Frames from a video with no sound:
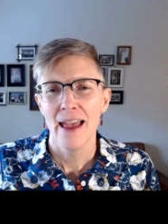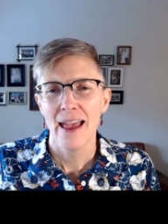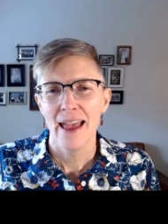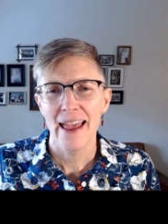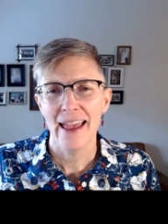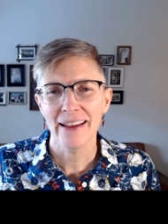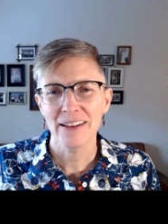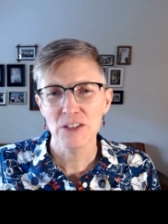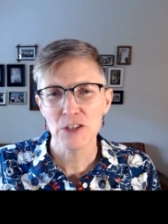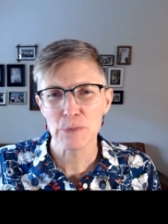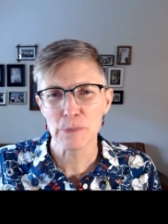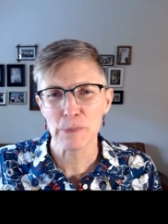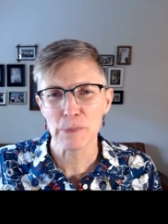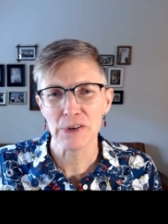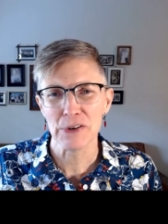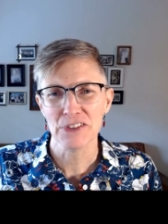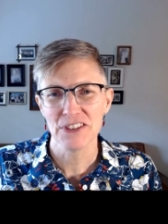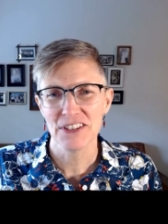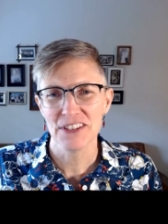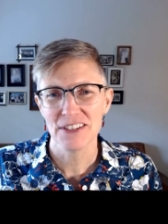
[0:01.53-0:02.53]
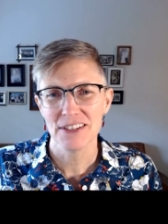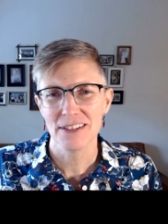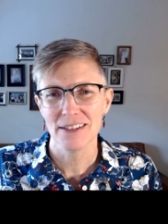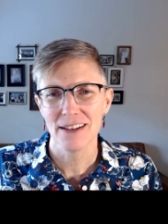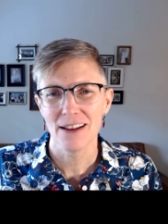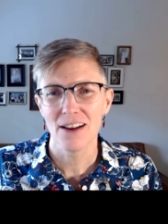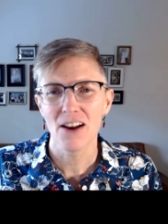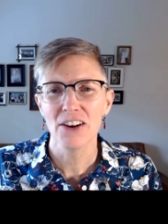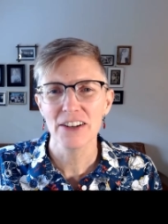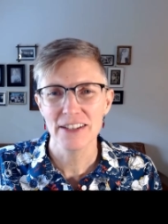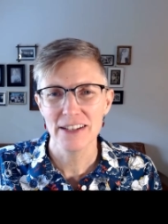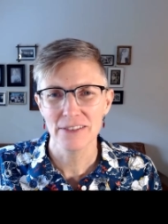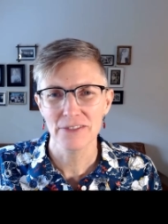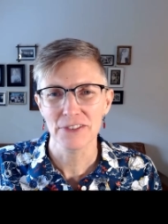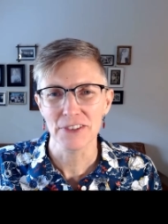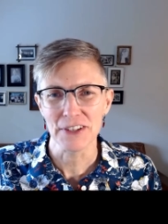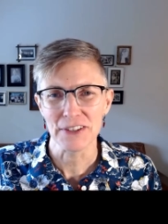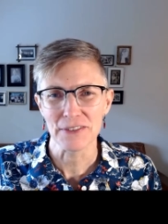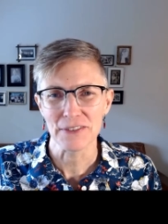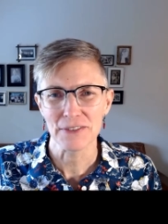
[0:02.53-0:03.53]
experts are
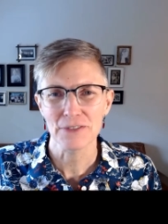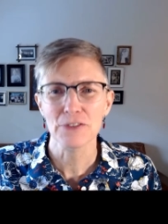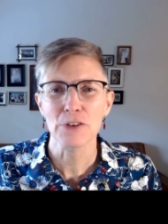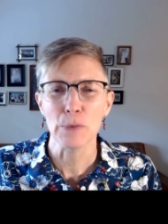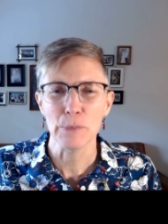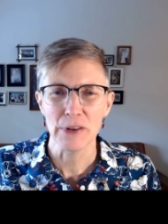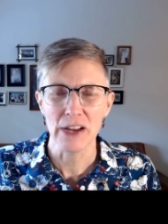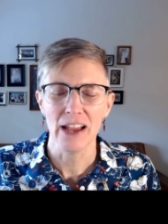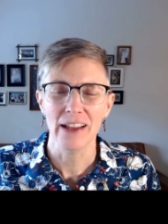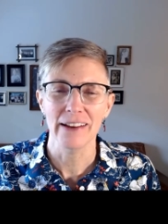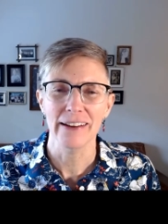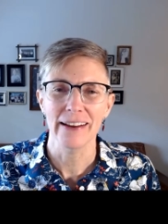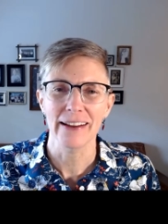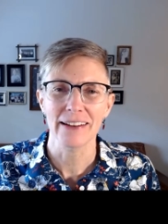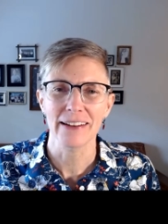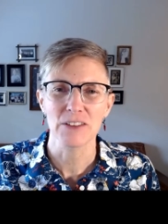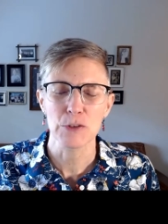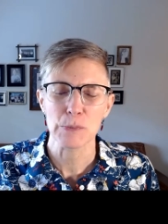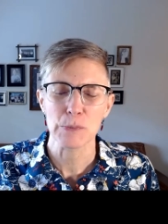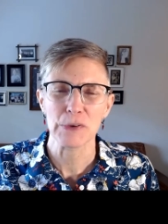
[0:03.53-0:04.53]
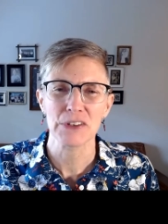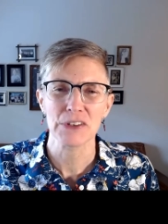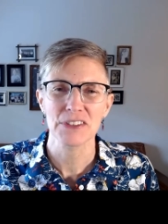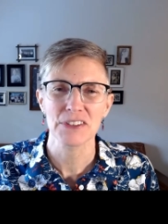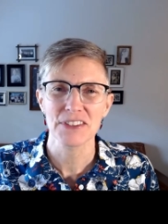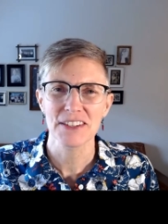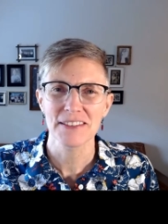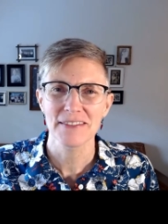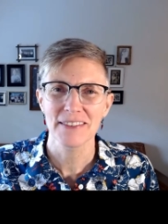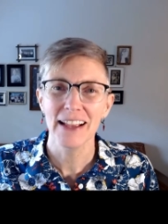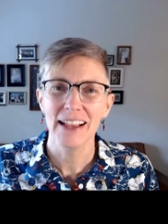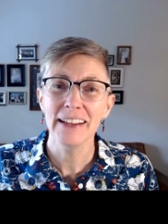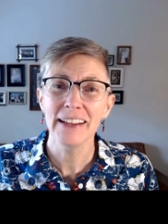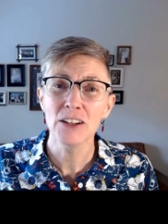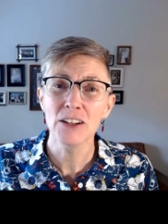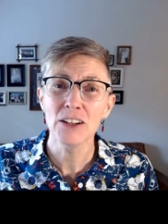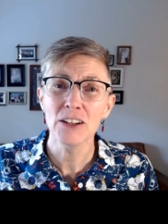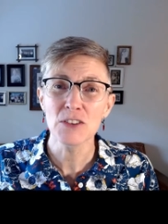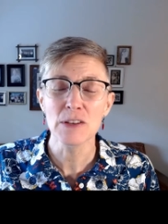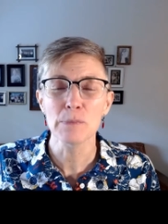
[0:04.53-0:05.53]
different from non experts. I know
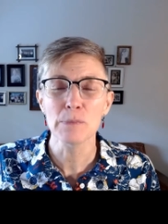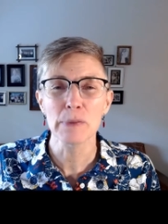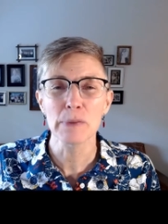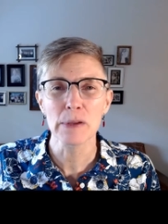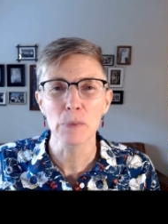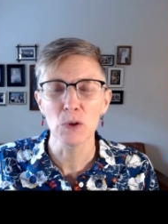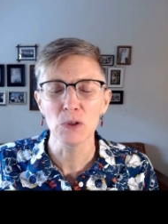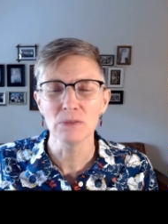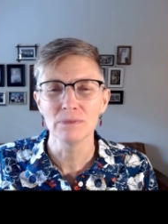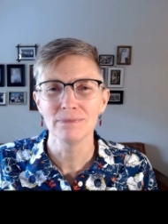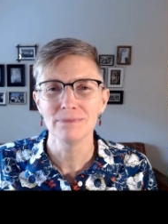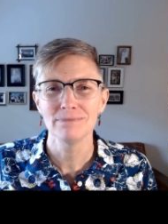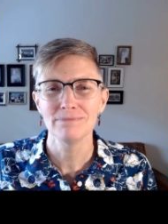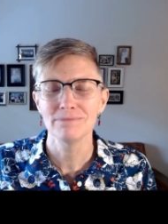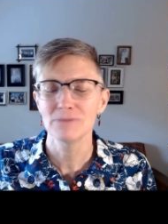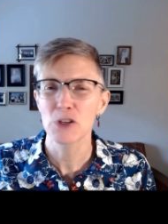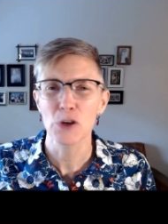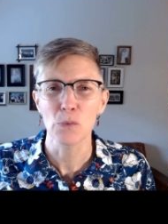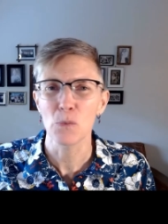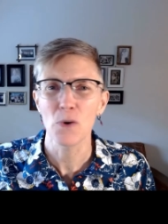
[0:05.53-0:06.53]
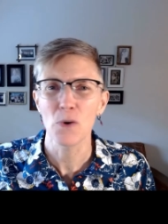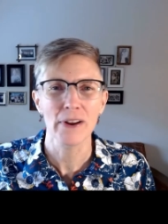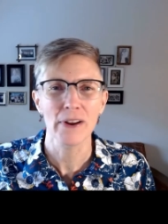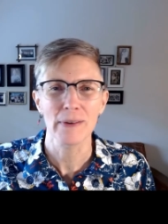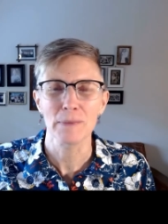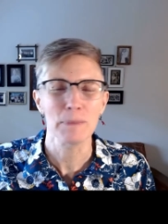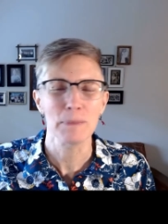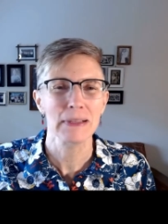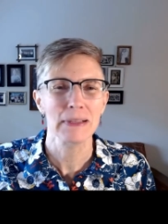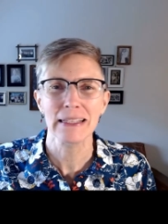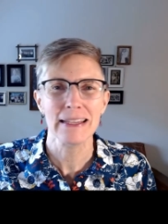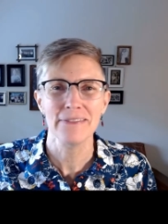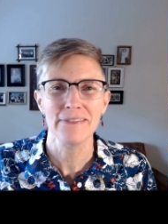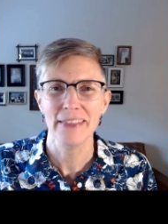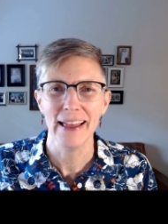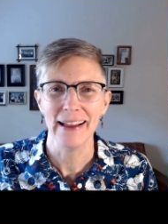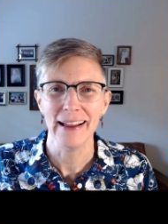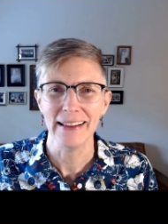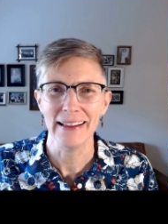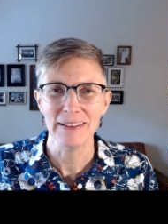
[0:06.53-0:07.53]
some people don't want to believe
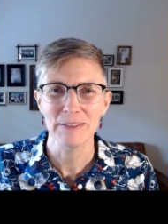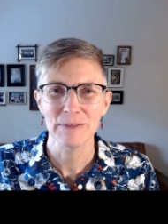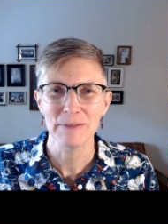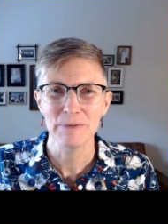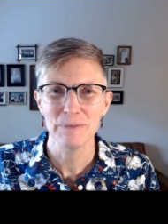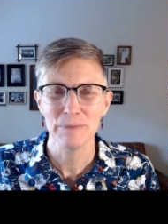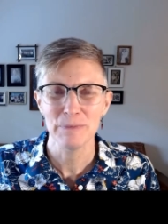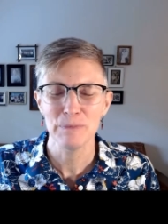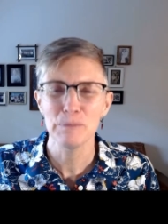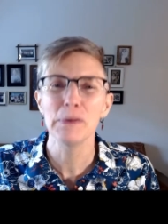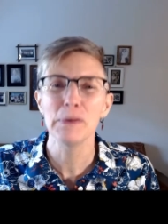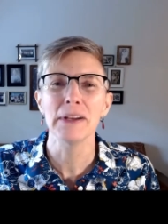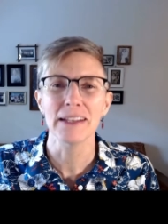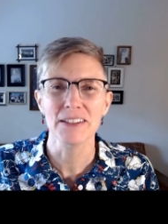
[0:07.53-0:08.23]
that, but it's a